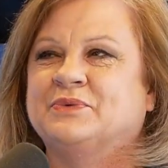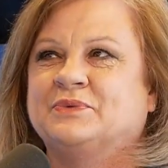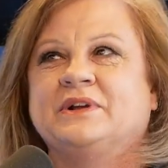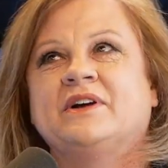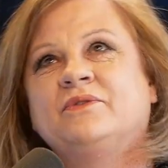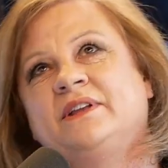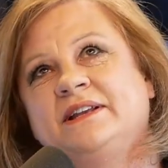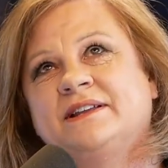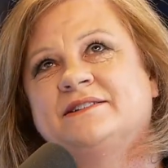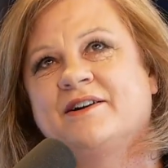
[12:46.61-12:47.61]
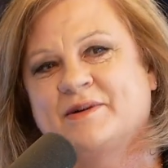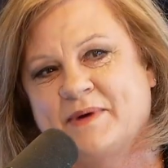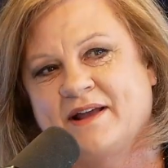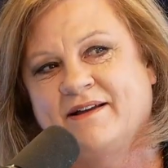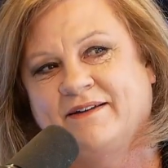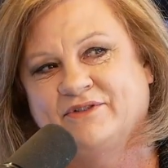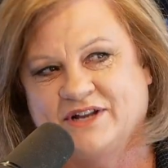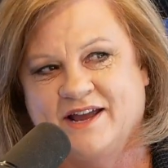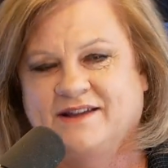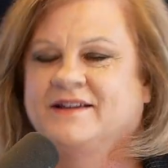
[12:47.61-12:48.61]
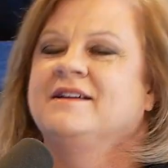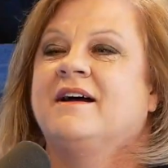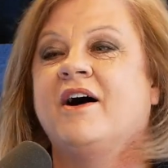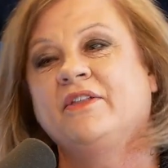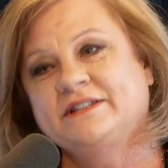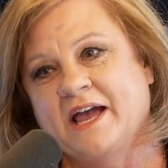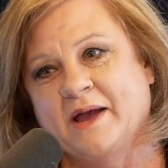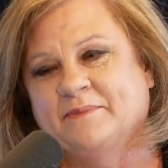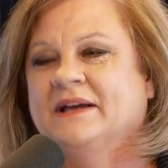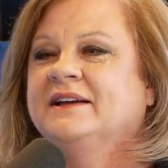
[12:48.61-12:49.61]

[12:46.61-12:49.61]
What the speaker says: we don't really need to talk about it every day, all the time,